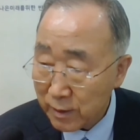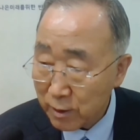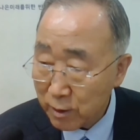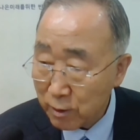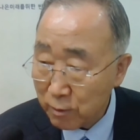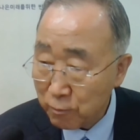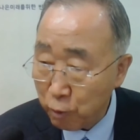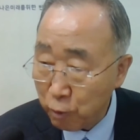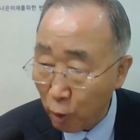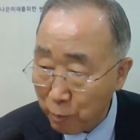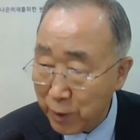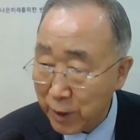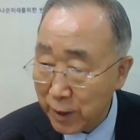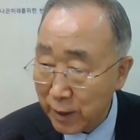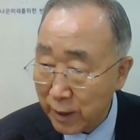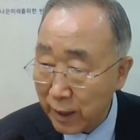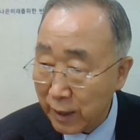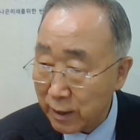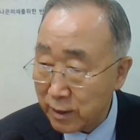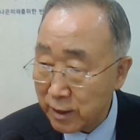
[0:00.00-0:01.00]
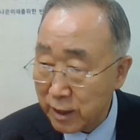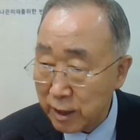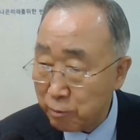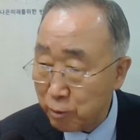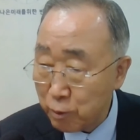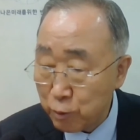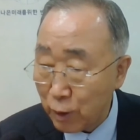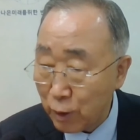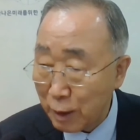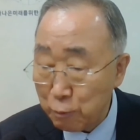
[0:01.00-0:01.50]
for me,
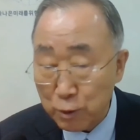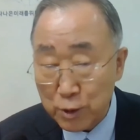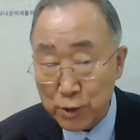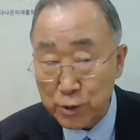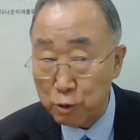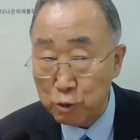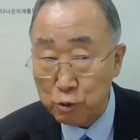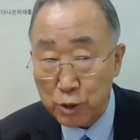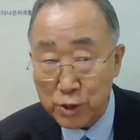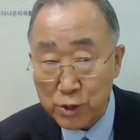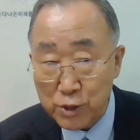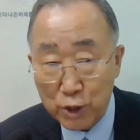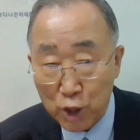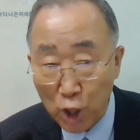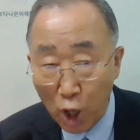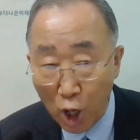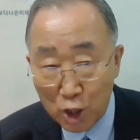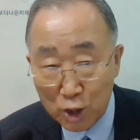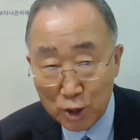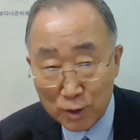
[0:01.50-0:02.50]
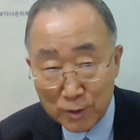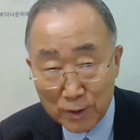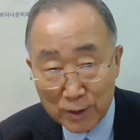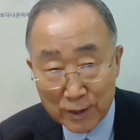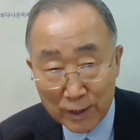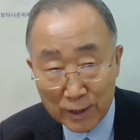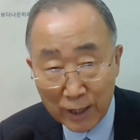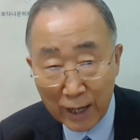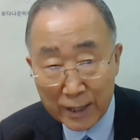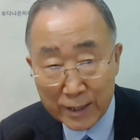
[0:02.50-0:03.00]
even though I was just a young
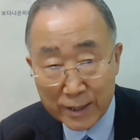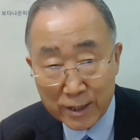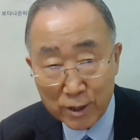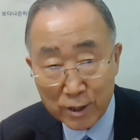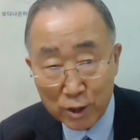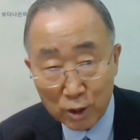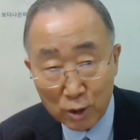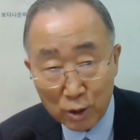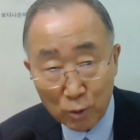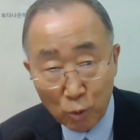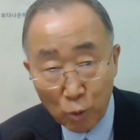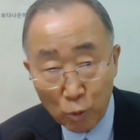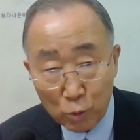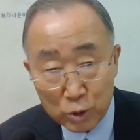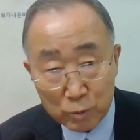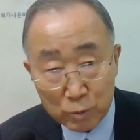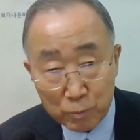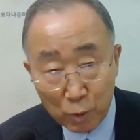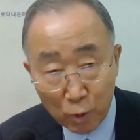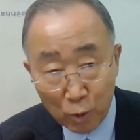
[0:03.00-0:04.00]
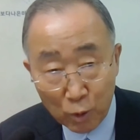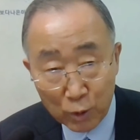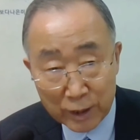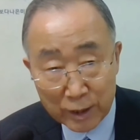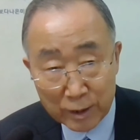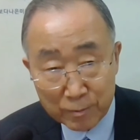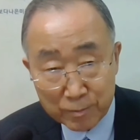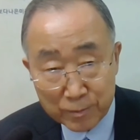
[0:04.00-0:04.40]
18-year-old boy,